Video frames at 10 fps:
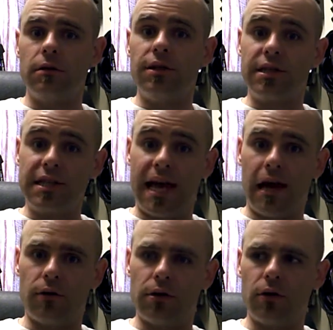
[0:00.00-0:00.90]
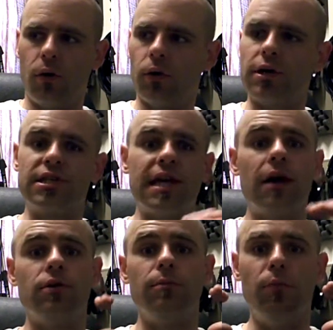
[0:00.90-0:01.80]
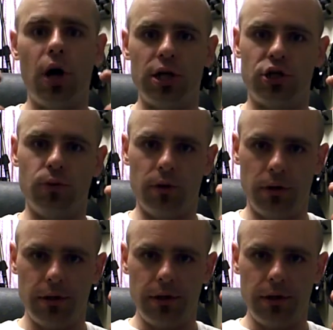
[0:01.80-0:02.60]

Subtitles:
the sound, or a sound module